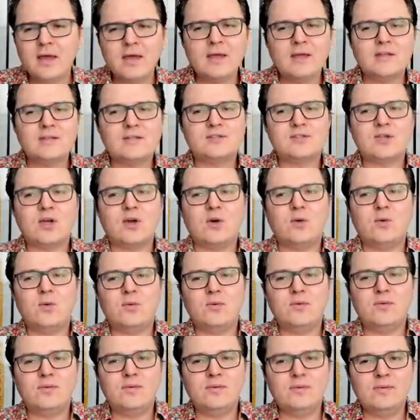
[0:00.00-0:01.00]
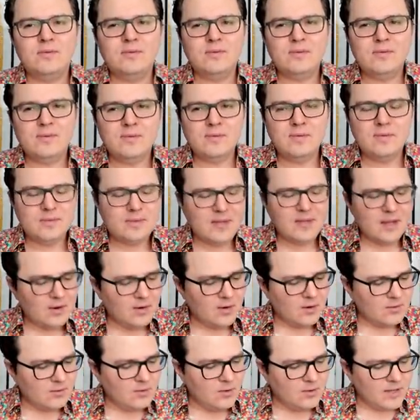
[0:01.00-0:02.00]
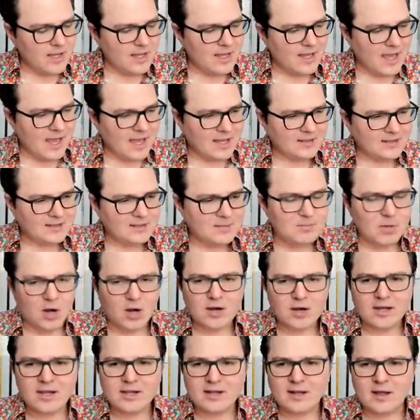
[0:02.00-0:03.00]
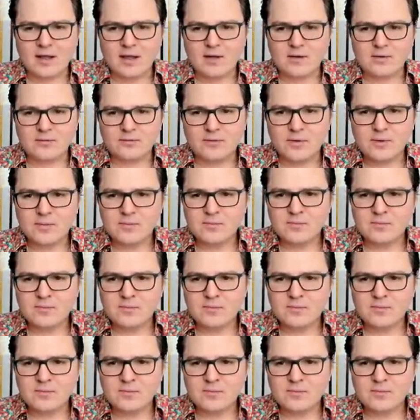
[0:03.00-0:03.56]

So they're looking at the market of